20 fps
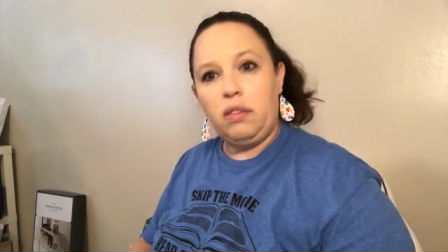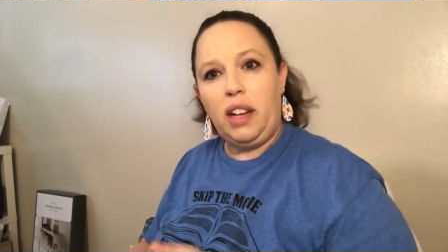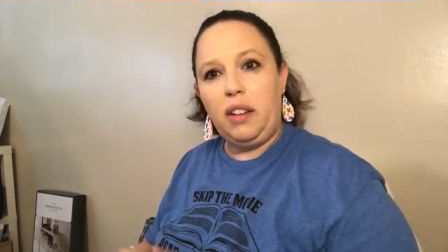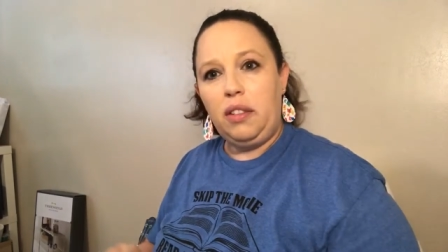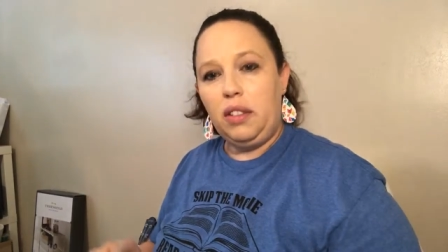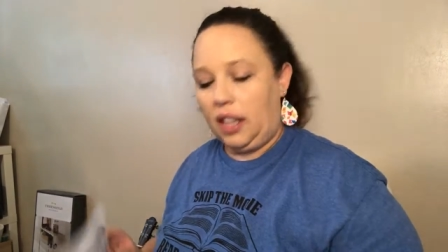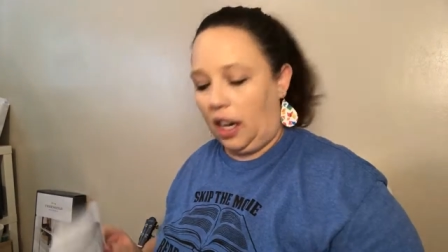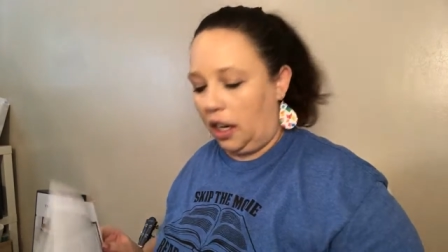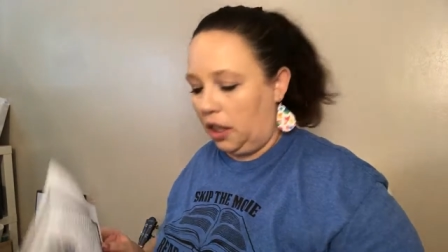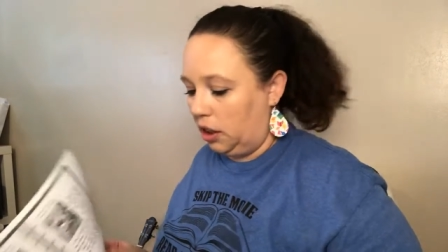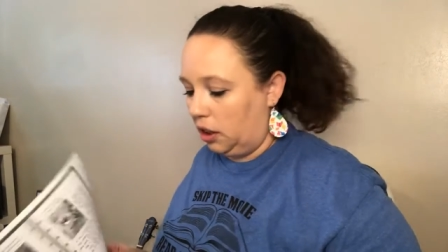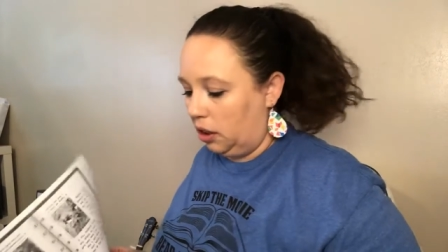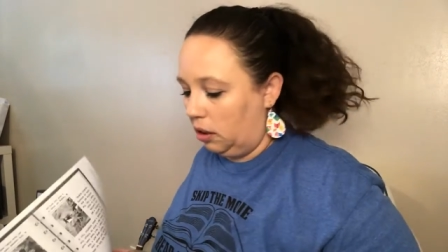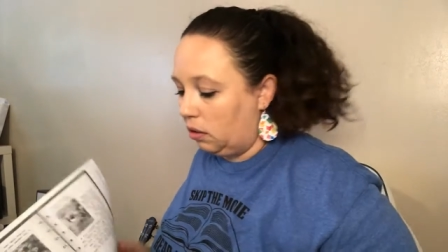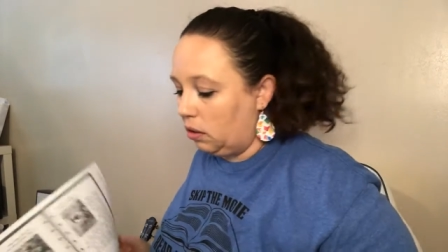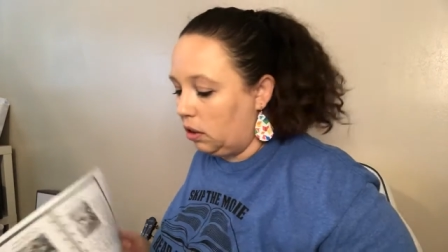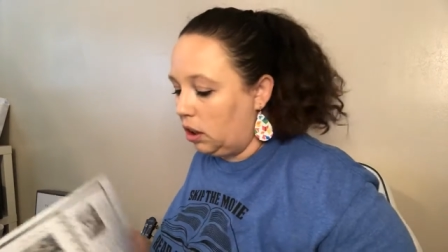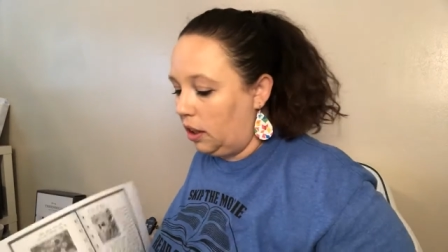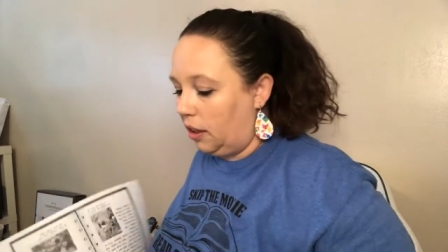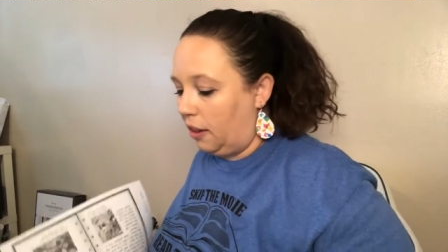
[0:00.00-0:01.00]
That was actually
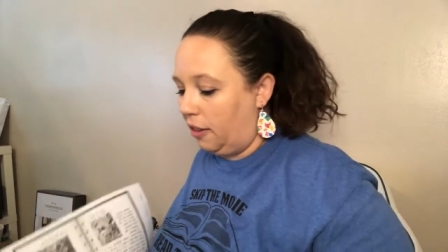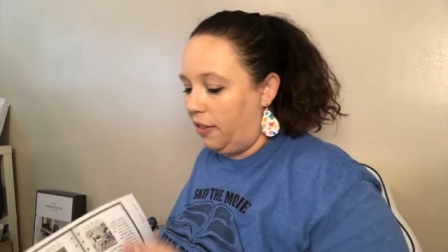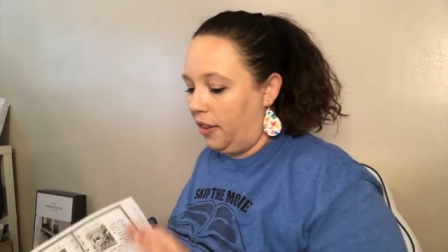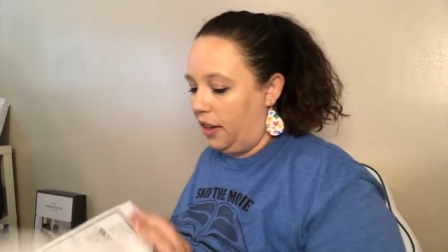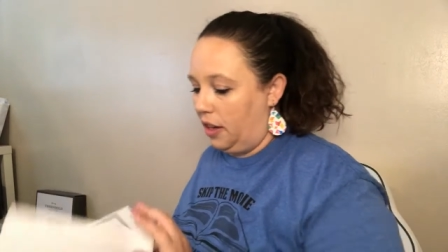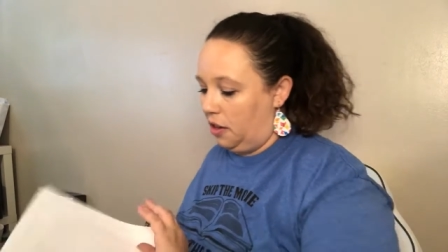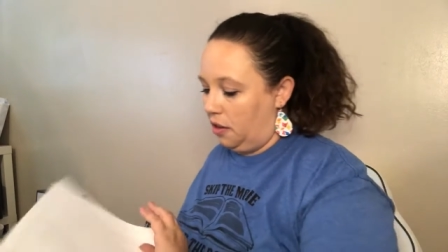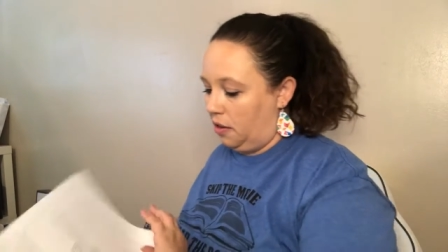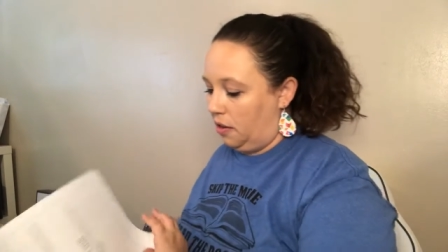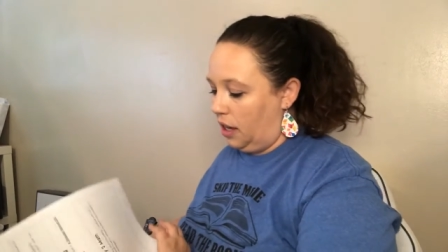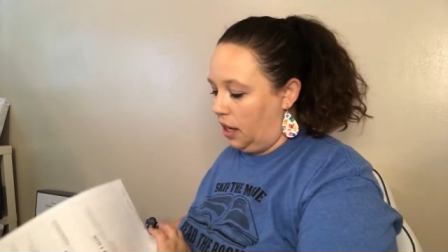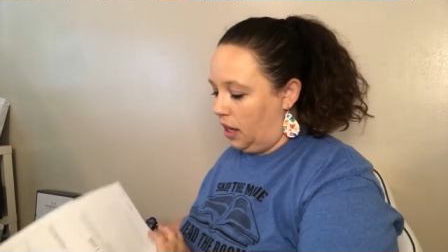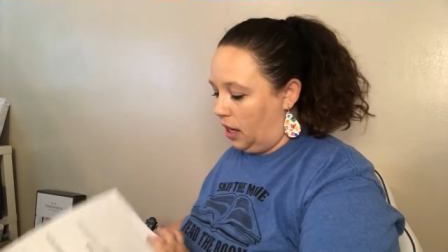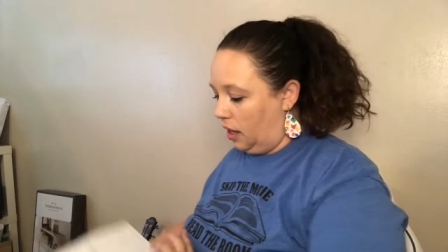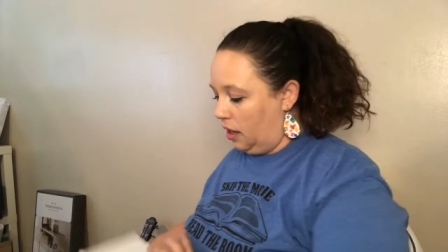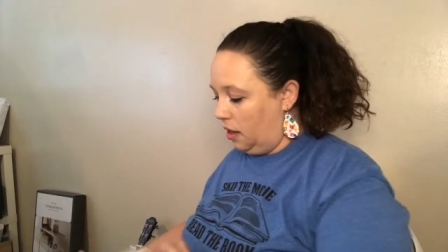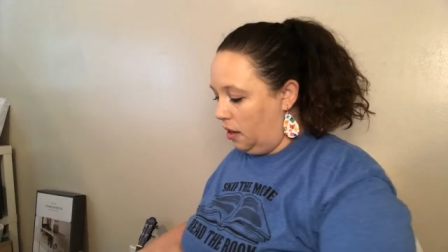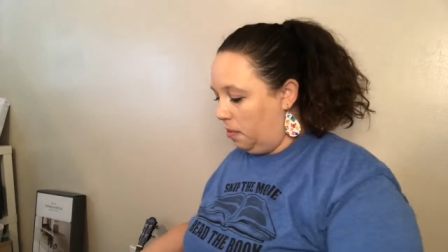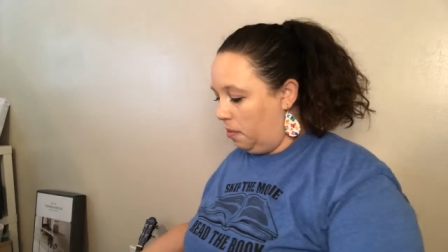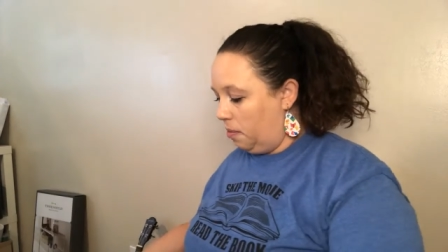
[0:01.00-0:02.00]
really fun to
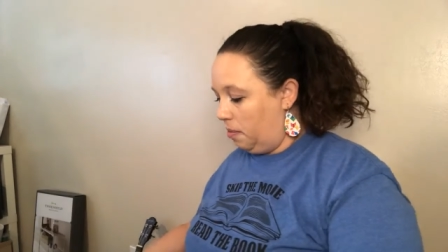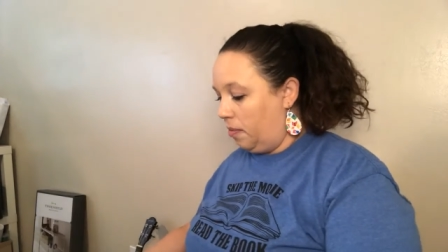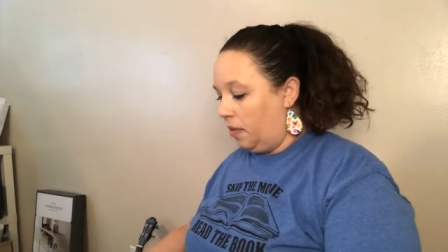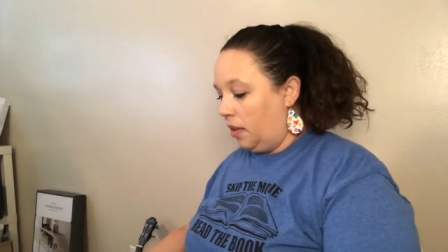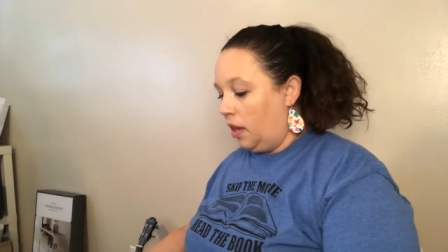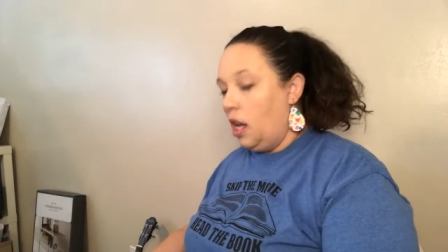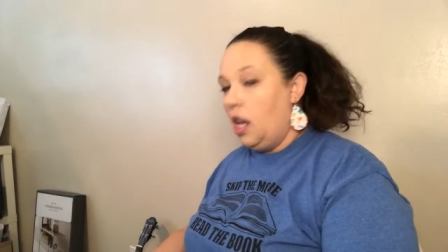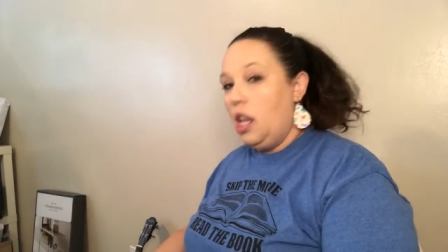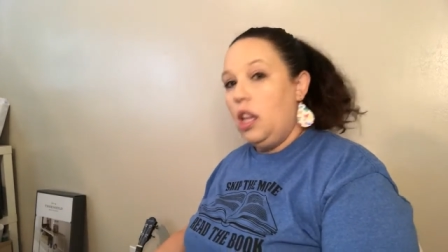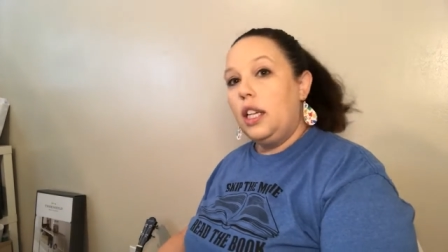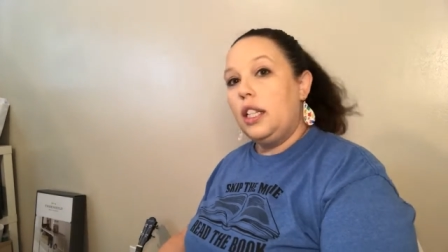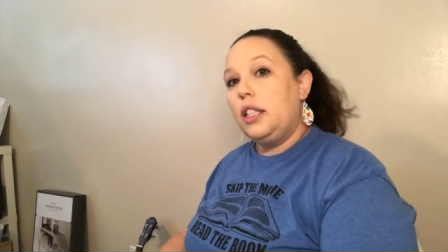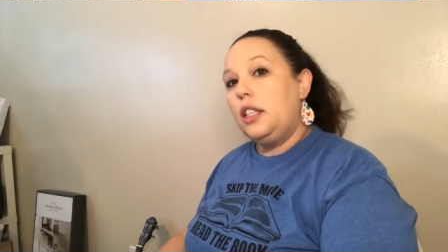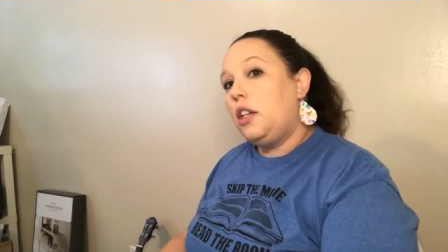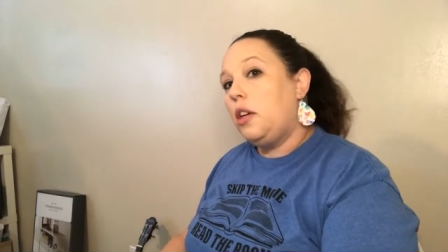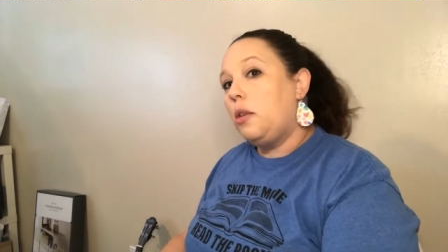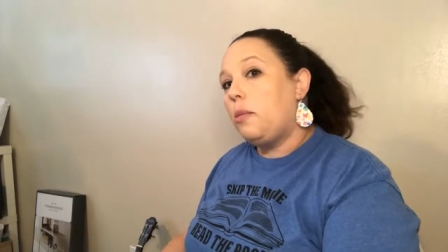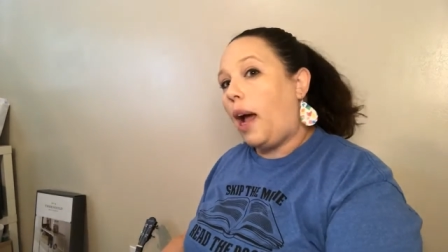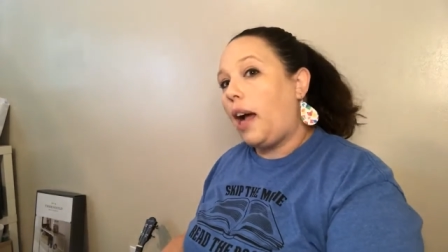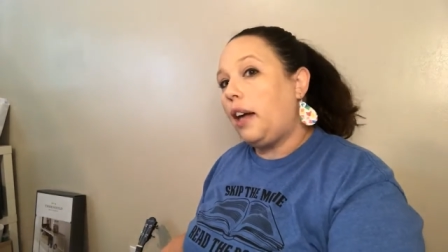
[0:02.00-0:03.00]
read. Let's
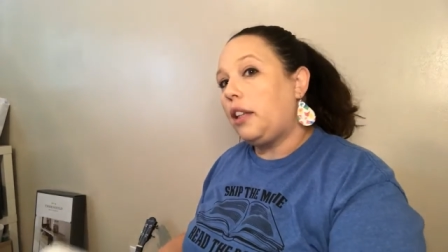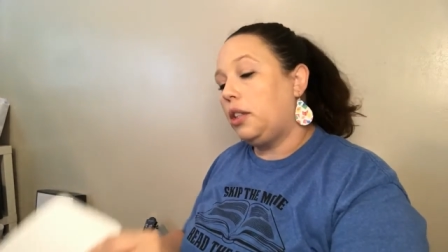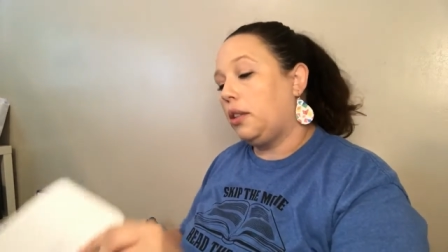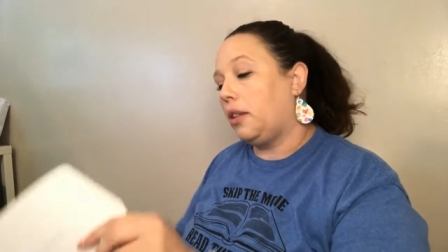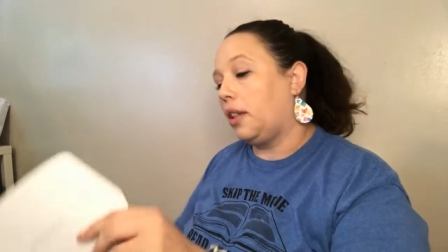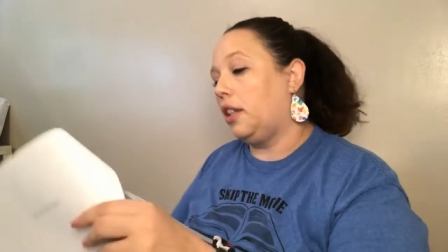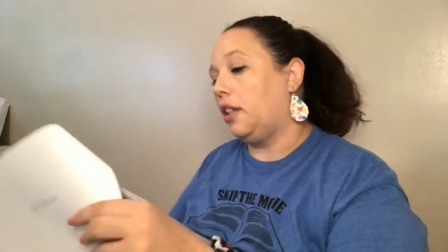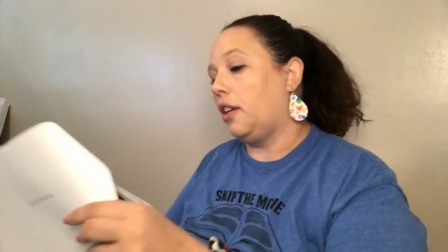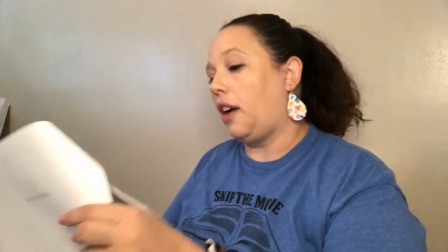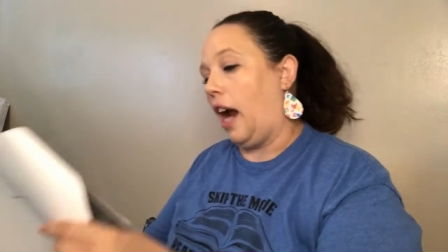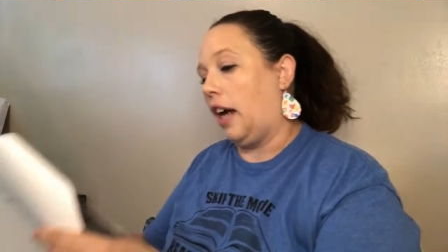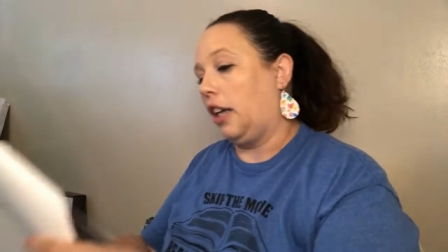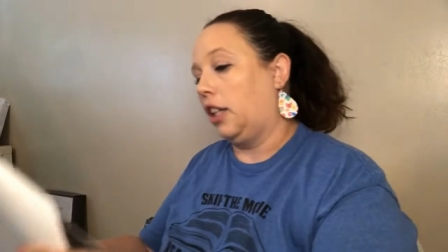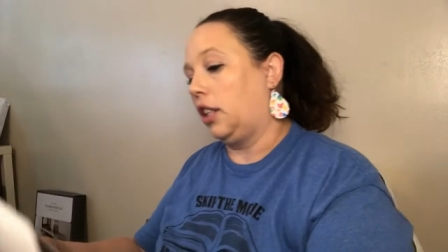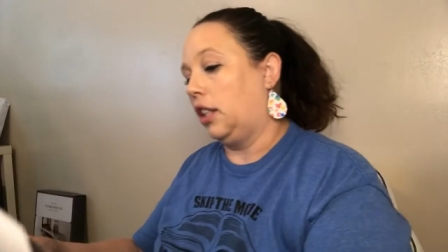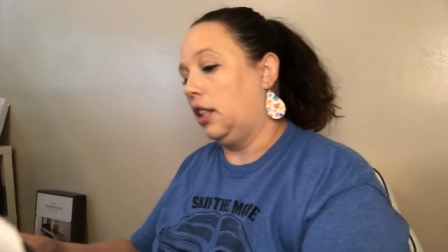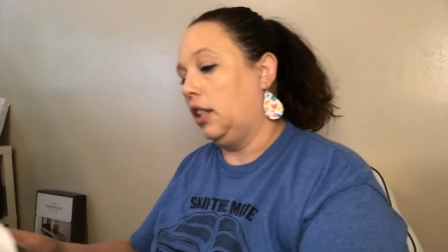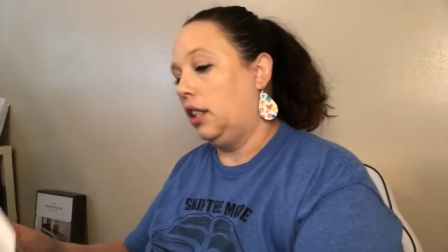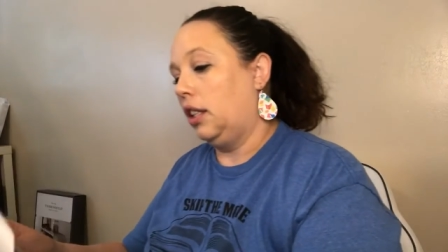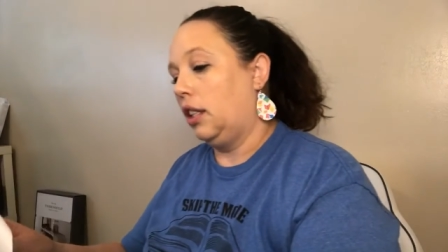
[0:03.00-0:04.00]
go back to our
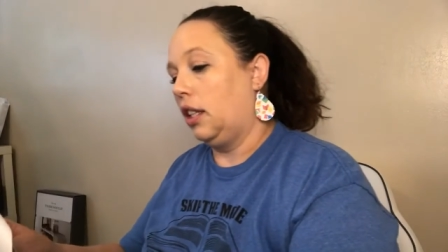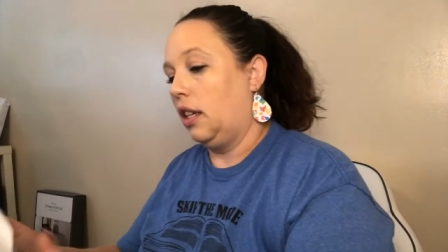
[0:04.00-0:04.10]
directions.